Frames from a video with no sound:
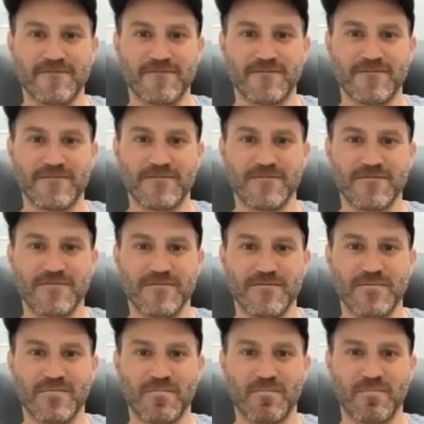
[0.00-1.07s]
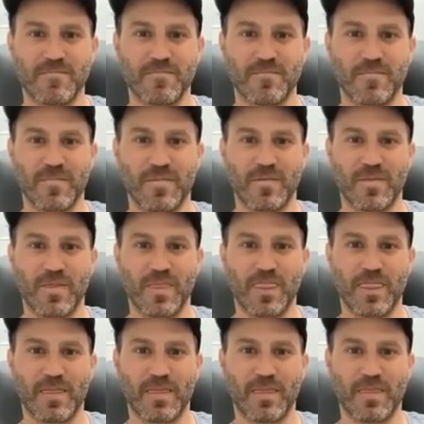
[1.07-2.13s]

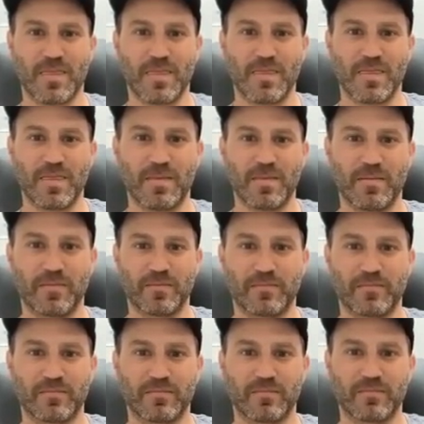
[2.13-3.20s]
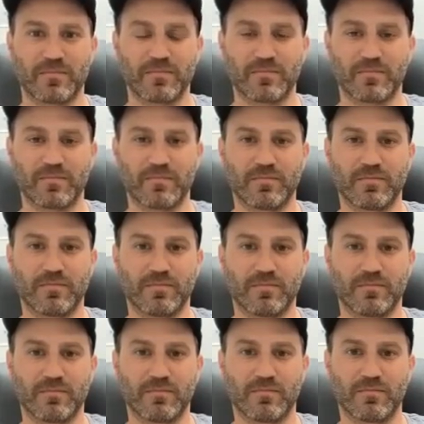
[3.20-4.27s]

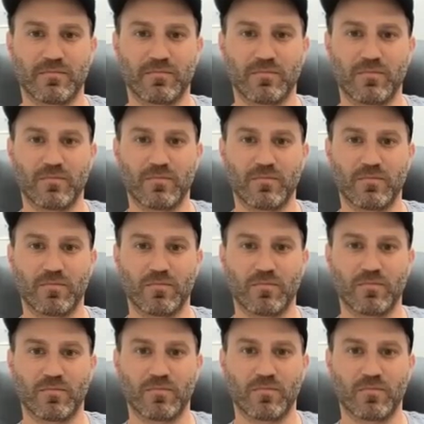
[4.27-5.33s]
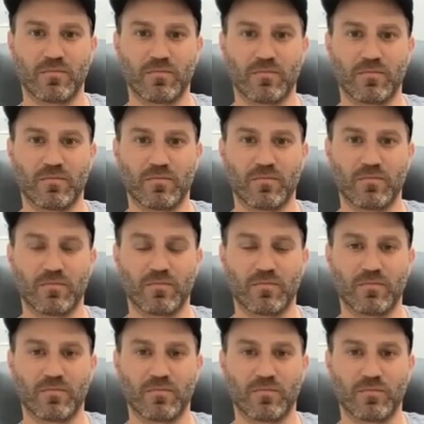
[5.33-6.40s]

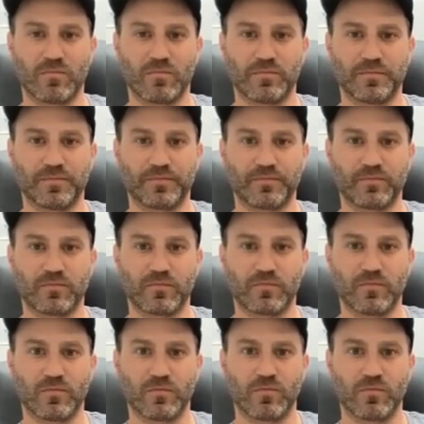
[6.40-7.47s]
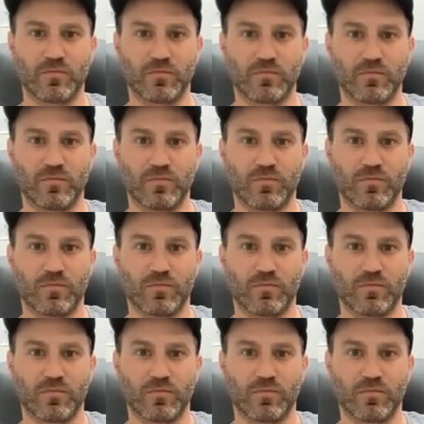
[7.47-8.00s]
No words are spoken by the person on screen.